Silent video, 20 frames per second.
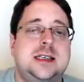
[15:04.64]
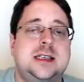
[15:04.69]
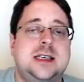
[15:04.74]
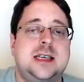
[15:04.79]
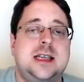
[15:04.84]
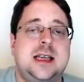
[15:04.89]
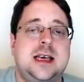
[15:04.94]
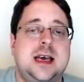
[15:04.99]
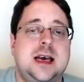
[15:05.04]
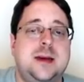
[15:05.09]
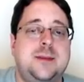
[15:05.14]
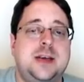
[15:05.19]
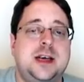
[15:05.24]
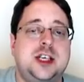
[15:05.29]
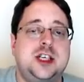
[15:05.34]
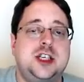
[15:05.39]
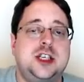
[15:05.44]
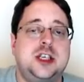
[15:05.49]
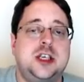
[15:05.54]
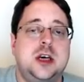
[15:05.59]
into the
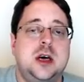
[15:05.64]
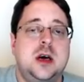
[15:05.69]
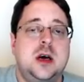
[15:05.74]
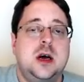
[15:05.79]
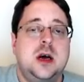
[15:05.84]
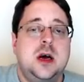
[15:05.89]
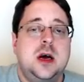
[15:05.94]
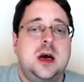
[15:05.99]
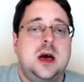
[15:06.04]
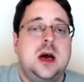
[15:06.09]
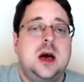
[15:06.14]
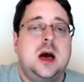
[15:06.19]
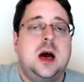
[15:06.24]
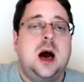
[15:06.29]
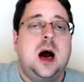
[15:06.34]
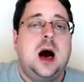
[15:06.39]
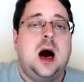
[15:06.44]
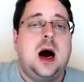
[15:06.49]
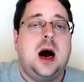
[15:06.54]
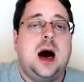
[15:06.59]
image.
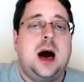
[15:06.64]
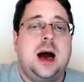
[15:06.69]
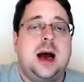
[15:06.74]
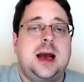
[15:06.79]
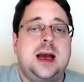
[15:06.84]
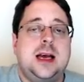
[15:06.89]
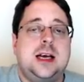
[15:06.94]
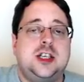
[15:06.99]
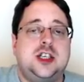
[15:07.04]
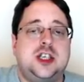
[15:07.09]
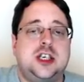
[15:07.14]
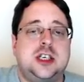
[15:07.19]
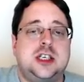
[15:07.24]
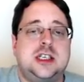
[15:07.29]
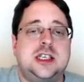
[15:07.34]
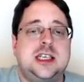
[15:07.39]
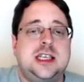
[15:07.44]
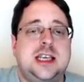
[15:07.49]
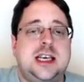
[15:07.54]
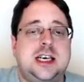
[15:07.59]
I
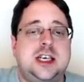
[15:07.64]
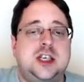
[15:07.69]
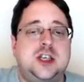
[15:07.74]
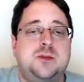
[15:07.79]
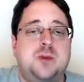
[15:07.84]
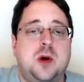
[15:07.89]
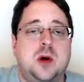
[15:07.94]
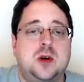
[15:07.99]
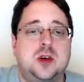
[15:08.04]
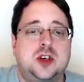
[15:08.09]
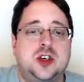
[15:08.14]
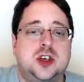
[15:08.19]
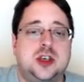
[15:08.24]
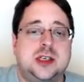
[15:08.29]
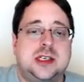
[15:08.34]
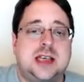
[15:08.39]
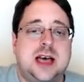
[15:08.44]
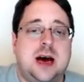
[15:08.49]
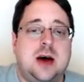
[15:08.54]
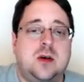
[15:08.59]
adjusted the
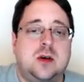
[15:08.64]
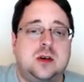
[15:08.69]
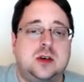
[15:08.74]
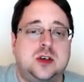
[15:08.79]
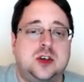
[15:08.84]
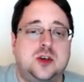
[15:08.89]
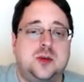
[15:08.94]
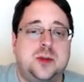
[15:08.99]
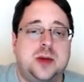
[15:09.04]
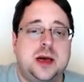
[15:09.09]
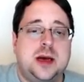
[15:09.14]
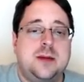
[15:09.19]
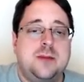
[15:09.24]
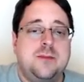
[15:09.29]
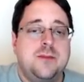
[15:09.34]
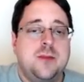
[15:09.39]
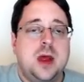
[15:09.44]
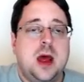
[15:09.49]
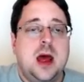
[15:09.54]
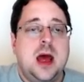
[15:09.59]
exposure down a little
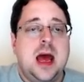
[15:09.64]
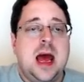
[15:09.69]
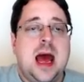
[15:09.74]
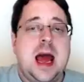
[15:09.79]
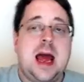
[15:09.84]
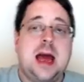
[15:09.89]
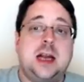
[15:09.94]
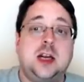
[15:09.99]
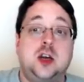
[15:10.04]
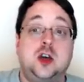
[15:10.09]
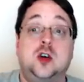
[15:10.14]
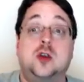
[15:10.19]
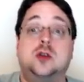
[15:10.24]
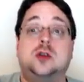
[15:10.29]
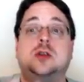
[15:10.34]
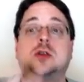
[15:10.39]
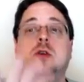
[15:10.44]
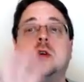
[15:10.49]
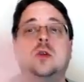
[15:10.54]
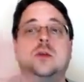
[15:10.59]
bit, and
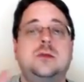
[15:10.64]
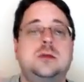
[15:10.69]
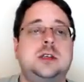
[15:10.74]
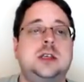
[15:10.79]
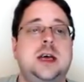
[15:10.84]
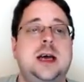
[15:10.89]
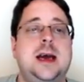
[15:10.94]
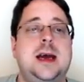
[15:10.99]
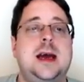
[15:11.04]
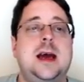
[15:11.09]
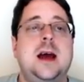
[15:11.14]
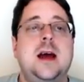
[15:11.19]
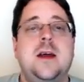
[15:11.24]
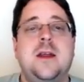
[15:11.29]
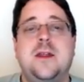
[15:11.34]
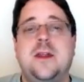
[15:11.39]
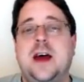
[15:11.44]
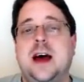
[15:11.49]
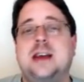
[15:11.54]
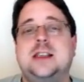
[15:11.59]
globally,
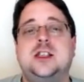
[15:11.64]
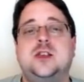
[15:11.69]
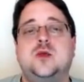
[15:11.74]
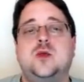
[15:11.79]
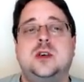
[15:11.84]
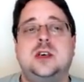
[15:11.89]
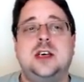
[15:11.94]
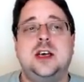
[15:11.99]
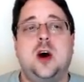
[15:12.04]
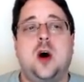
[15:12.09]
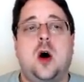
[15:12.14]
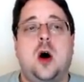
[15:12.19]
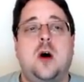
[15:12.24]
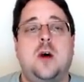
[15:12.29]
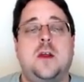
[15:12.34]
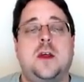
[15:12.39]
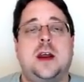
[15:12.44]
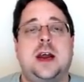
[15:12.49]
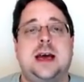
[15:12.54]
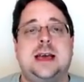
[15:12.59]
that's really
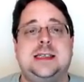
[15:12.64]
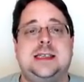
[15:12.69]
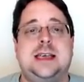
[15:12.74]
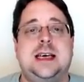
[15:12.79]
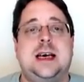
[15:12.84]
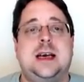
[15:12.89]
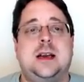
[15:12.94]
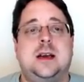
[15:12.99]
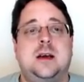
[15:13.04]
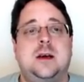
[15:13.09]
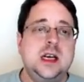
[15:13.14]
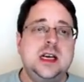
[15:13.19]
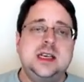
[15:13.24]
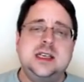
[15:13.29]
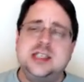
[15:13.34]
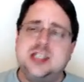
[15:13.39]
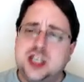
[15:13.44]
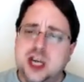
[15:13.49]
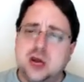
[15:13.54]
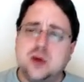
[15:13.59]
all that I did.
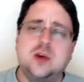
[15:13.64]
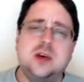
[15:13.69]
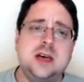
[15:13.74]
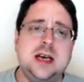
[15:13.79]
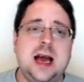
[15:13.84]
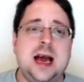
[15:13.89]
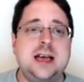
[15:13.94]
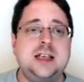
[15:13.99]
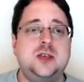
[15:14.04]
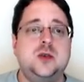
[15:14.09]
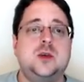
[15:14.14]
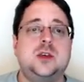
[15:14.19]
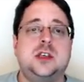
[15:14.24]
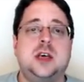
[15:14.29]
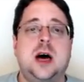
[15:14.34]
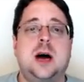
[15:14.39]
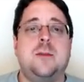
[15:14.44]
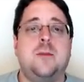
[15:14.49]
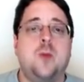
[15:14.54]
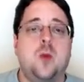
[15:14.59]
Generally, I do a
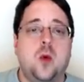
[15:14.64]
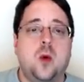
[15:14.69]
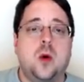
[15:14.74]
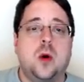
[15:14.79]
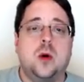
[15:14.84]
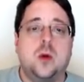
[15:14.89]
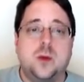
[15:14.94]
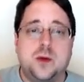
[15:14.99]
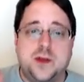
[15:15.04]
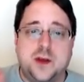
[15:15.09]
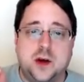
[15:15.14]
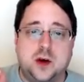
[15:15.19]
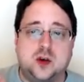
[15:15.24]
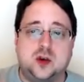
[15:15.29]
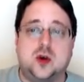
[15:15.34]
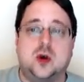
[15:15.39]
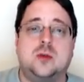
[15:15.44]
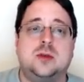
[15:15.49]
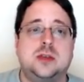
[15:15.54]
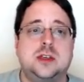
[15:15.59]
lot more with the
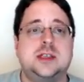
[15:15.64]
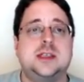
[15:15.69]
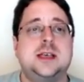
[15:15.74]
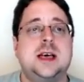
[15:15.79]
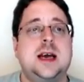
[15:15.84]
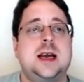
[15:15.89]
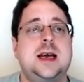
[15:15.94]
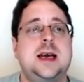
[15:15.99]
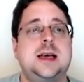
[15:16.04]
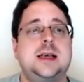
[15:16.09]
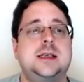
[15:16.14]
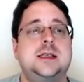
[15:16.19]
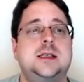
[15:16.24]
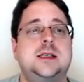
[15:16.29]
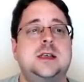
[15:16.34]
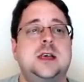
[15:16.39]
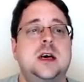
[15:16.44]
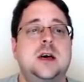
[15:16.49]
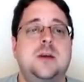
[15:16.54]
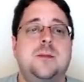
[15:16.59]
global
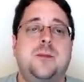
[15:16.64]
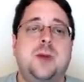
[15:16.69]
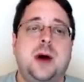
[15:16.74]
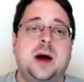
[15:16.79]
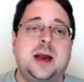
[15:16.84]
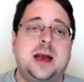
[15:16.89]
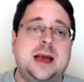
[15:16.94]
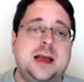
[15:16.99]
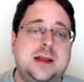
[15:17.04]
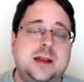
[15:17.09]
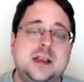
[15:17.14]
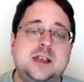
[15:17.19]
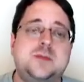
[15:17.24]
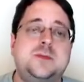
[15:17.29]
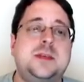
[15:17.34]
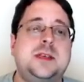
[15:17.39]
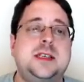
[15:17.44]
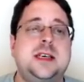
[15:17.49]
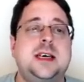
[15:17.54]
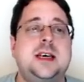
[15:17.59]
settings, but in this
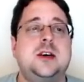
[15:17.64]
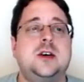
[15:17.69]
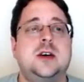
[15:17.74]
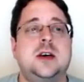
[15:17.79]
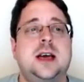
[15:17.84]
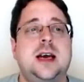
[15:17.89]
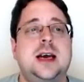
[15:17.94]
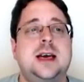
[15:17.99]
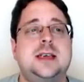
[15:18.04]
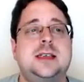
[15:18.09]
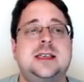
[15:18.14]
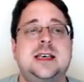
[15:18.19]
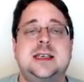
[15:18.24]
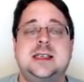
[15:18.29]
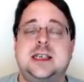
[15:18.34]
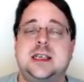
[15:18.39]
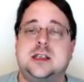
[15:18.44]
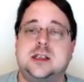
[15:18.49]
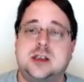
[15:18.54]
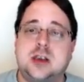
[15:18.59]
particular case, I
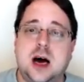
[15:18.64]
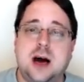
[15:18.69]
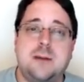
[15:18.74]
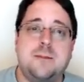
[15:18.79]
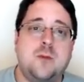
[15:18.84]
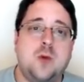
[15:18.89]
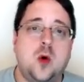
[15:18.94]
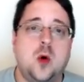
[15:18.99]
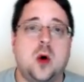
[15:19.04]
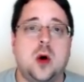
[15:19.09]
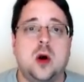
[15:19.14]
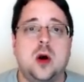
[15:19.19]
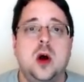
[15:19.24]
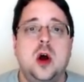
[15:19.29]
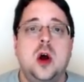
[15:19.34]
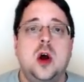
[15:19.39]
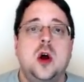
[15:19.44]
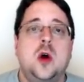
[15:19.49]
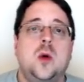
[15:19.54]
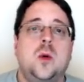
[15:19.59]
did a lot more
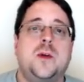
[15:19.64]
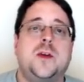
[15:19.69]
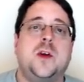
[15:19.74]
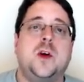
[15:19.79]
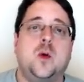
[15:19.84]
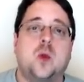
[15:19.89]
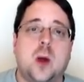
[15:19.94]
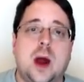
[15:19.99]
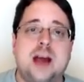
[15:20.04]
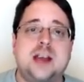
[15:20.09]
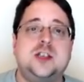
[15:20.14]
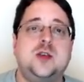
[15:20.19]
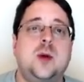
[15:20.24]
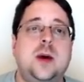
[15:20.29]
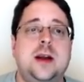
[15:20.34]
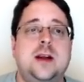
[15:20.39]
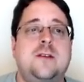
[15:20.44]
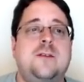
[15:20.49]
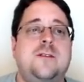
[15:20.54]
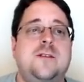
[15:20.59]
with the
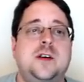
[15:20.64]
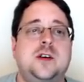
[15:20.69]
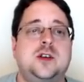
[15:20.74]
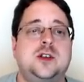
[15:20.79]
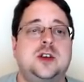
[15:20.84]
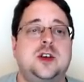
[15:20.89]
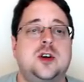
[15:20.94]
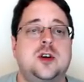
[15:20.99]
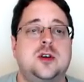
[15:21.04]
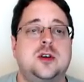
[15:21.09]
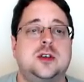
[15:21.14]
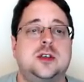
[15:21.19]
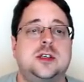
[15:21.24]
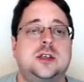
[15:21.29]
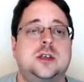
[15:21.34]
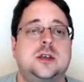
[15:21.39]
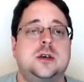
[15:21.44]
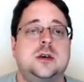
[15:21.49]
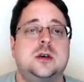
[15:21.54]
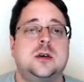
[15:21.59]
graduated
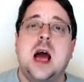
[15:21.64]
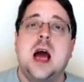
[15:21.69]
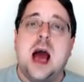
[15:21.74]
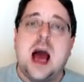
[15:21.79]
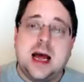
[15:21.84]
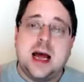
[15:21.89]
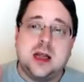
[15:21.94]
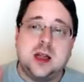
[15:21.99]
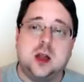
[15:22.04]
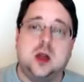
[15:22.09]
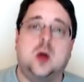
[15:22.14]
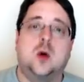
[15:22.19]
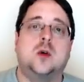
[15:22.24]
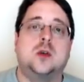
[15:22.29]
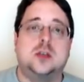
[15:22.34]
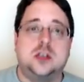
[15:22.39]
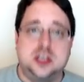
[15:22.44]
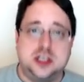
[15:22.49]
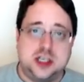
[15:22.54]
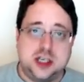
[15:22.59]
filters and
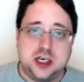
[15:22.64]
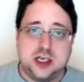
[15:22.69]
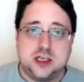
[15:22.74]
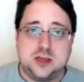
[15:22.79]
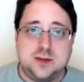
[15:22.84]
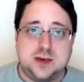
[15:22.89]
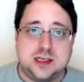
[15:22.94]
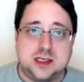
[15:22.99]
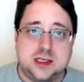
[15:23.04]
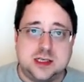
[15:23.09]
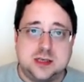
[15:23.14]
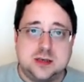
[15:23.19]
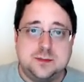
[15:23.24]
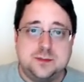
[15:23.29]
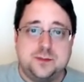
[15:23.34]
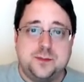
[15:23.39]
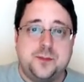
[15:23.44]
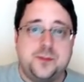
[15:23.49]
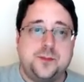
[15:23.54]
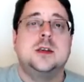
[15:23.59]
local adjustments.
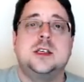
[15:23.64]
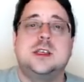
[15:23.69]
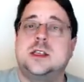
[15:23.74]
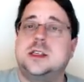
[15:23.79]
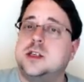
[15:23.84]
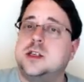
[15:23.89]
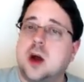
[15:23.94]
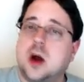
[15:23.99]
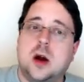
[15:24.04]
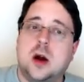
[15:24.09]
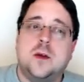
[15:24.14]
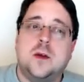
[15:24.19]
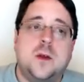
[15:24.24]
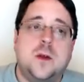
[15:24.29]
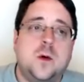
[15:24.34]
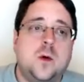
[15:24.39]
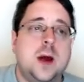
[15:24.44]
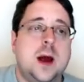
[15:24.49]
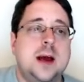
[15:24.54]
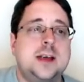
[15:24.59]
To start,
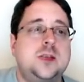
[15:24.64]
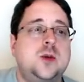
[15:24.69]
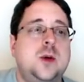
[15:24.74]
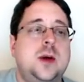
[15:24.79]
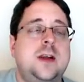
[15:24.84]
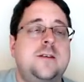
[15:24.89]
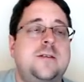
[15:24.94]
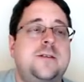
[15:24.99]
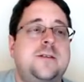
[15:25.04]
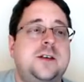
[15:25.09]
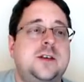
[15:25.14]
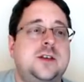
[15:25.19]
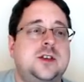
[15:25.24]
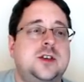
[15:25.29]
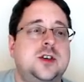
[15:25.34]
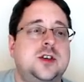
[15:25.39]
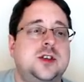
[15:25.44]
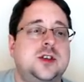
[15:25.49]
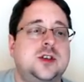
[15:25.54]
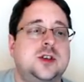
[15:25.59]
the graduated
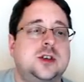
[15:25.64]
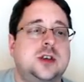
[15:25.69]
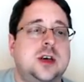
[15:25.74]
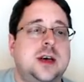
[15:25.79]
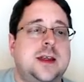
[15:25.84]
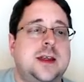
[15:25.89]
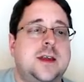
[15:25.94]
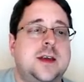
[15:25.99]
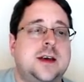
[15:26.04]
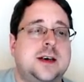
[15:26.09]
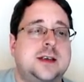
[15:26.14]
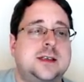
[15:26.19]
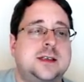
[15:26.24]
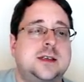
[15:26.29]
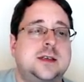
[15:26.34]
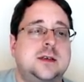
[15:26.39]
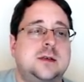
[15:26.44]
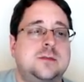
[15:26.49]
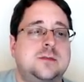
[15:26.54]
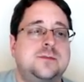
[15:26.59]
filters looked like
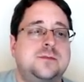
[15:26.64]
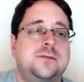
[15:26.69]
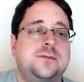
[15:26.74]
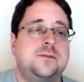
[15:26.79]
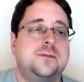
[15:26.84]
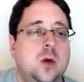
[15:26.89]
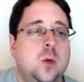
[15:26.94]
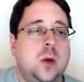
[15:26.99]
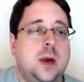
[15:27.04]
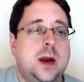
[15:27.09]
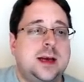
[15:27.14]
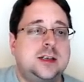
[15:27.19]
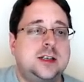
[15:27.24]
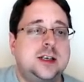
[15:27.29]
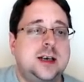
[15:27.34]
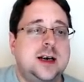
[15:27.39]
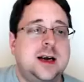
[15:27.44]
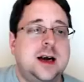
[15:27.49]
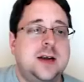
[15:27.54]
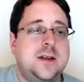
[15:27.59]
this. When I
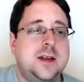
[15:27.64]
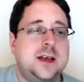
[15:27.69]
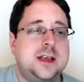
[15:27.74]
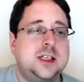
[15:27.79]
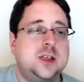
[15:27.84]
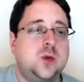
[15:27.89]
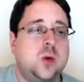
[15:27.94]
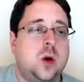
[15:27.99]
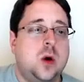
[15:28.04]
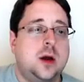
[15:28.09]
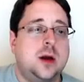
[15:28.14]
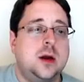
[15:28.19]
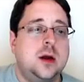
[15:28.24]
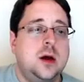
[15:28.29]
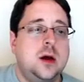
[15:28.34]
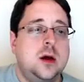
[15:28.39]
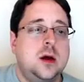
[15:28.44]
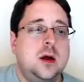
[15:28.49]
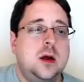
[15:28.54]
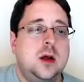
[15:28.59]
click on this one,
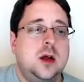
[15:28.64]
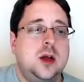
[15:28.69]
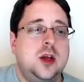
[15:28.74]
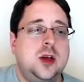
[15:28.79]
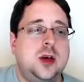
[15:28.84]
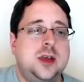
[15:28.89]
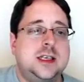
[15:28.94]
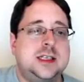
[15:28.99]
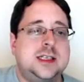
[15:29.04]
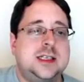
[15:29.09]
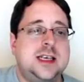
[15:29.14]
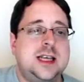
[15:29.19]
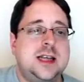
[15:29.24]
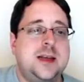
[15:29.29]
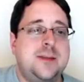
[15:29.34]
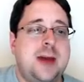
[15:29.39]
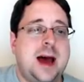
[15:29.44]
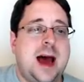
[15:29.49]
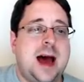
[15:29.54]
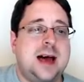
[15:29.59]
you can see
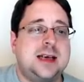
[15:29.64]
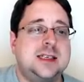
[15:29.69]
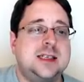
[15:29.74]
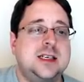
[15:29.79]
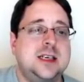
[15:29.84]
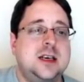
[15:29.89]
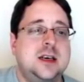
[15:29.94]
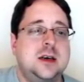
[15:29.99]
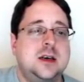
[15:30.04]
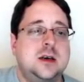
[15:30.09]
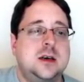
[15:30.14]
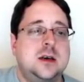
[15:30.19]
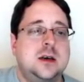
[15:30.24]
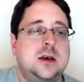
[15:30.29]
the mask,